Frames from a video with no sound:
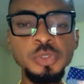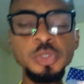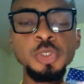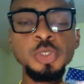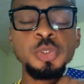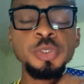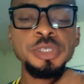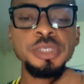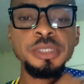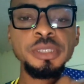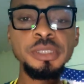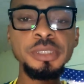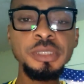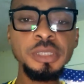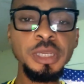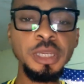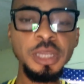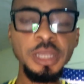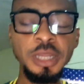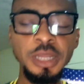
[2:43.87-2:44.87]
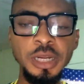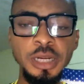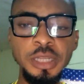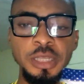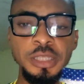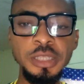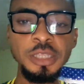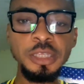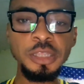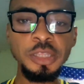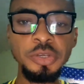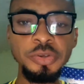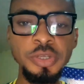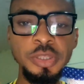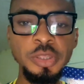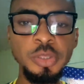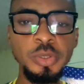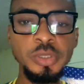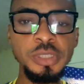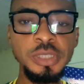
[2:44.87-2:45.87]
Do is click the three
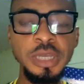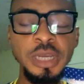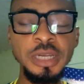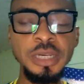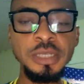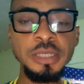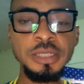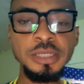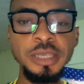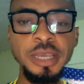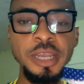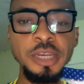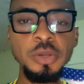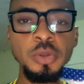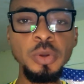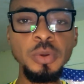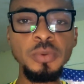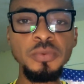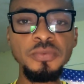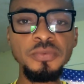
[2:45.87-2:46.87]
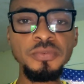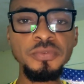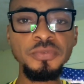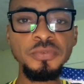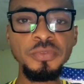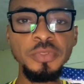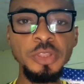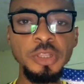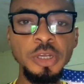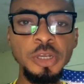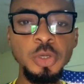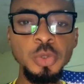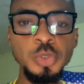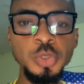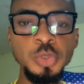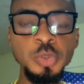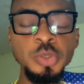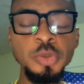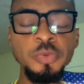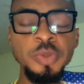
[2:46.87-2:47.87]
dots at the side of close
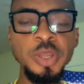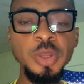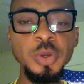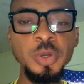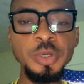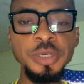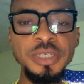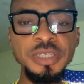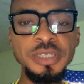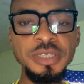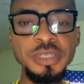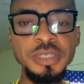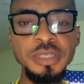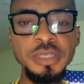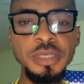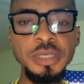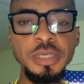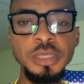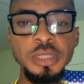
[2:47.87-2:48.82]
to the recordings.